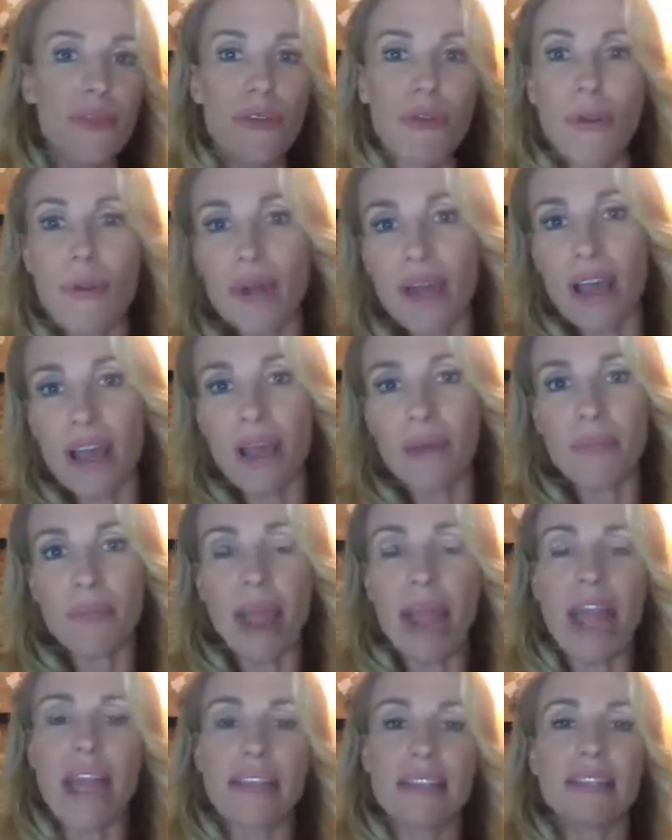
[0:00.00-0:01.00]
throw it up
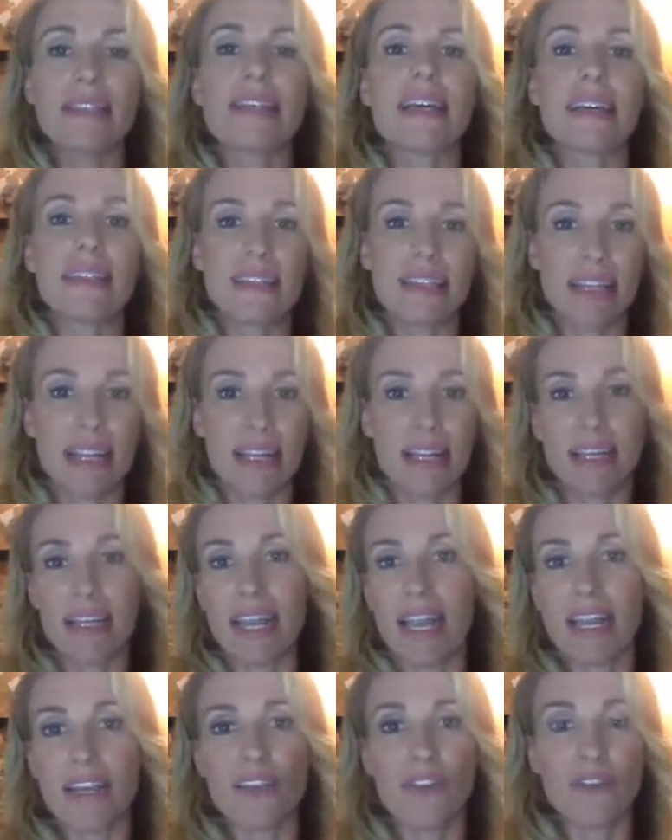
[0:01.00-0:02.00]
and start
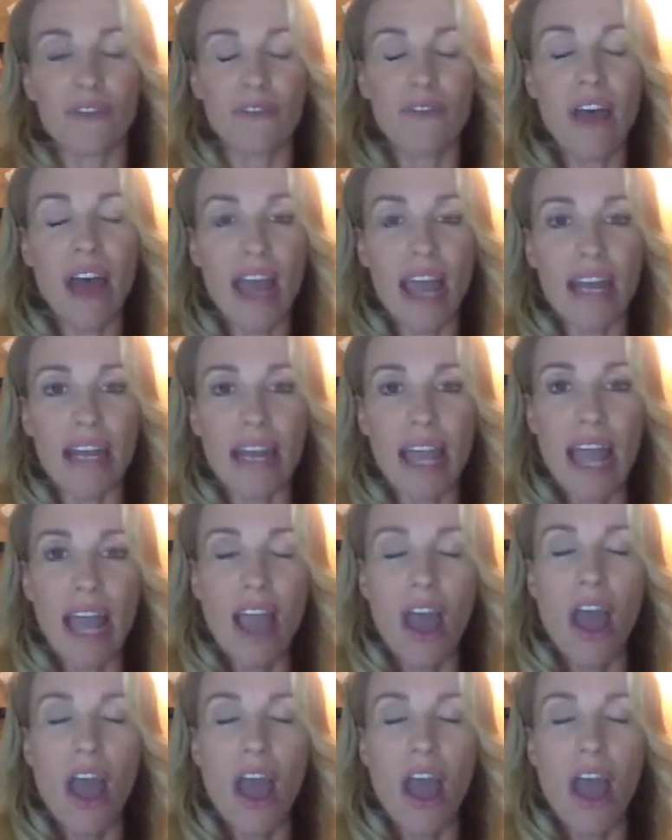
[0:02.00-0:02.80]
selling and you're fine.